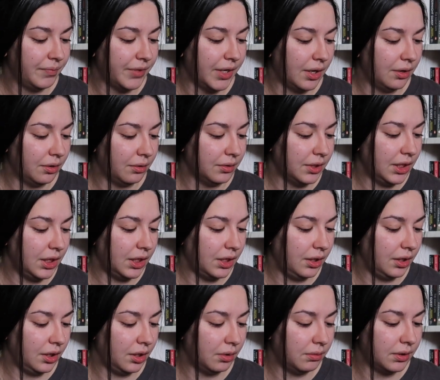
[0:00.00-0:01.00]
and only
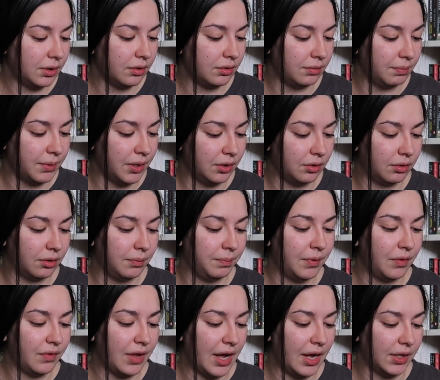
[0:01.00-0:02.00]
he, with a small group
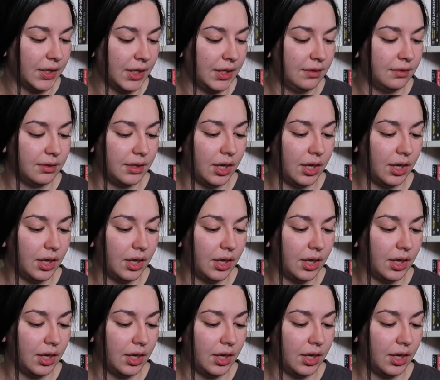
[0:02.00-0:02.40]
of allies,